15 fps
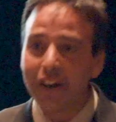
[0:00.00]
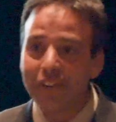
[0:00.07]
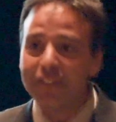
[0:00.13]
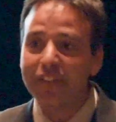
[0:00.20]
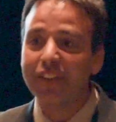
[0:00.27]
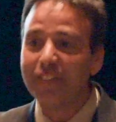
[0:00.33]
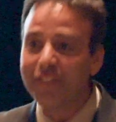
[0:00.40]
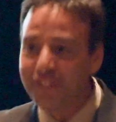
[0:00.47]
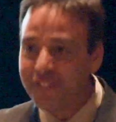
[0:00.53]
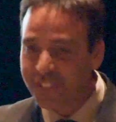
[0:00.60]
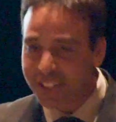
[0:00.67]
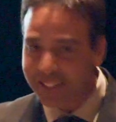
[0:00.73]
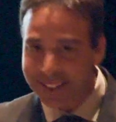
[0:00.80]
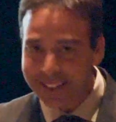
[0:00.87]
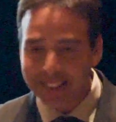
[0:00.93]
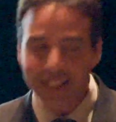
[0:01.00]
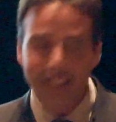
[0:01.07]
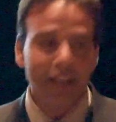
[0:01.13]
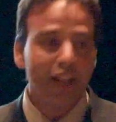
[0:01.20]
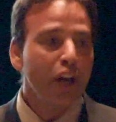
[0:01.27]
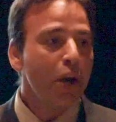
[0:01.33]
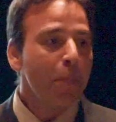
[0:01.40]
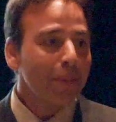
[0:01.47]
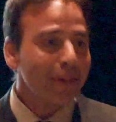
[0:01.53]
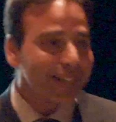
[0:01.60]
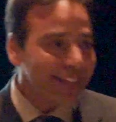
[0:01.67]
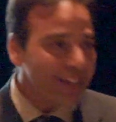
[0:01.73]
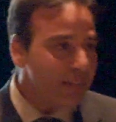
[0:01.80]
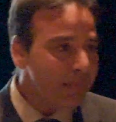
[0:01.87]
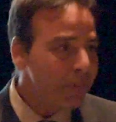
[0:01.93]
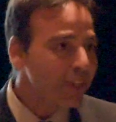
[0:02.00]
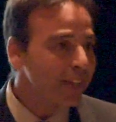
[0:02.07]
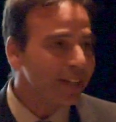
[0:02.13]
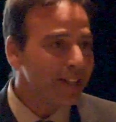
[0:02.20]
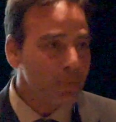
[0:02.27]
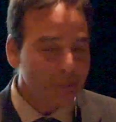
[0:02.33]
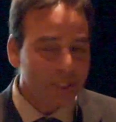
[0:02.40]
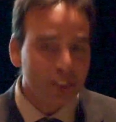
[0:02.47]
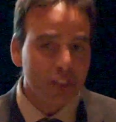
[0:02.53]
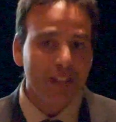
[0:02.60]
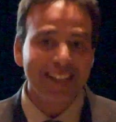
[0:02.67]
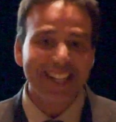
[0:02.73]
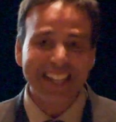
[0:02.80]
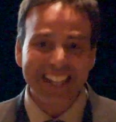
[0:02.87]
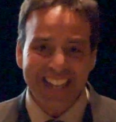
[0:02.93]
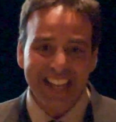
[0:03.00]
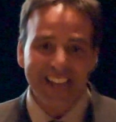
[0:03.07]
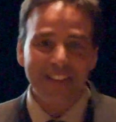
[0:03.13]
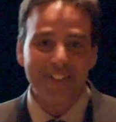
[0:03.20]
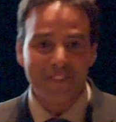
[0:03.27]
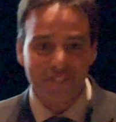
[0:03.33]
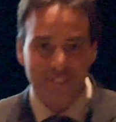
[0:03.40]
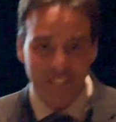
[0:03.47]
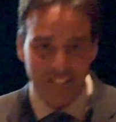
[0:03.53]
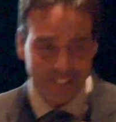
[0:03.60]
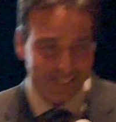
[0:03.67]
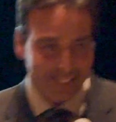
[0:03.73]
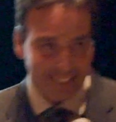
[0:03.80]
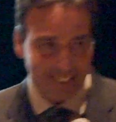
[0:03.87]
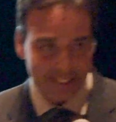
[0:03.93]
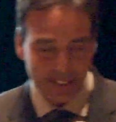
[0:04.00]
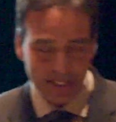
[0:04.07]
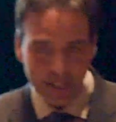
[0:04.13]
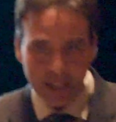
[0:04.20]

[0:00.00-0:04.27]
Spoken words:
love to fix, but some things we just can't fix.